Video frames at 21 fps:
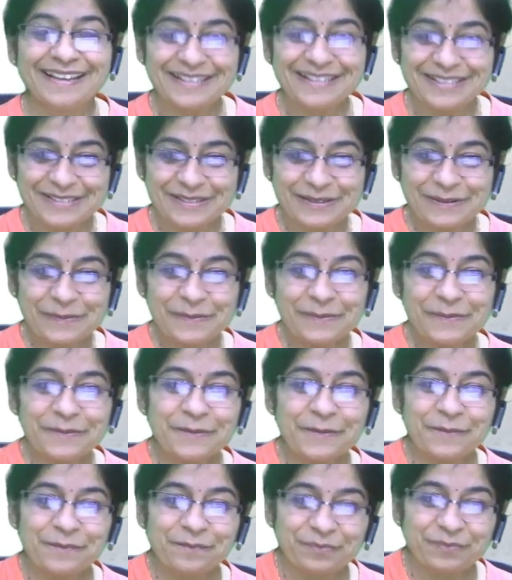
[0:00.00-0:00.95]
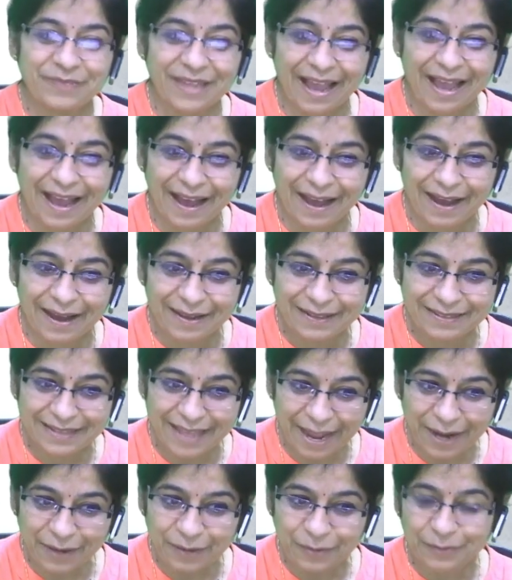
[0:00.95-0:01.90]
So
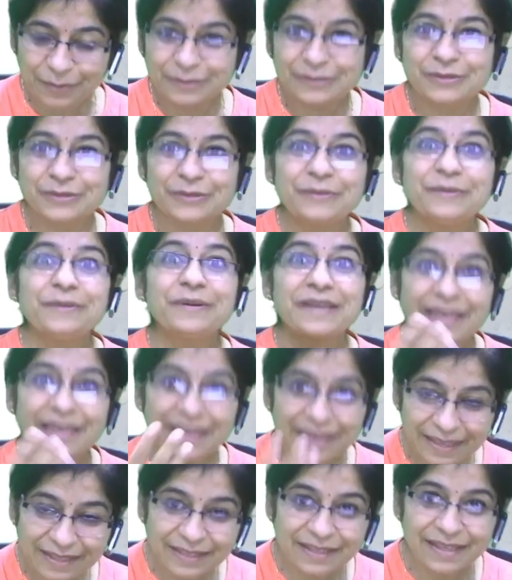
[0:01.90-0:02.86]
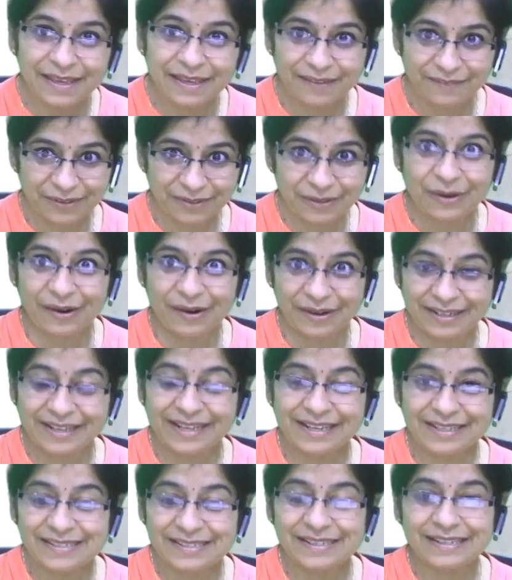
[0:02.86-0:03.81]
that also, in the given
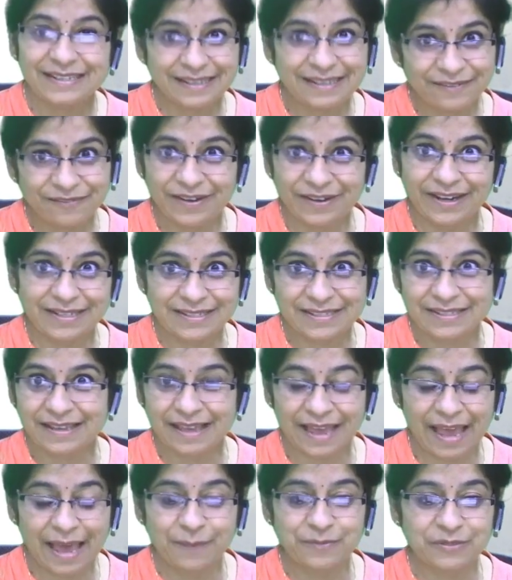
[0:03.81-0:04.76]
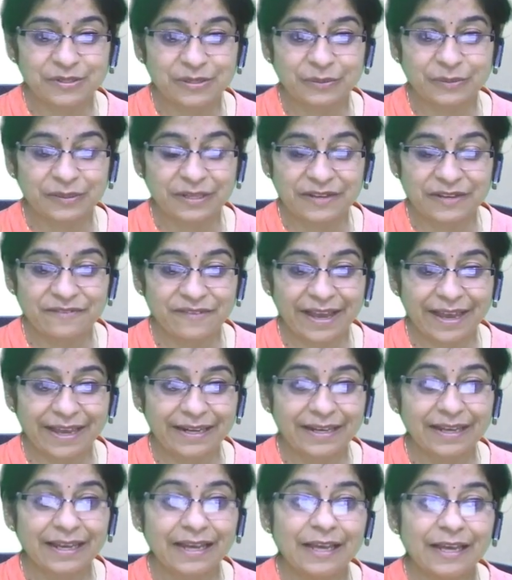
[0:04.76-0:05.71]
context, fits absolutely fine.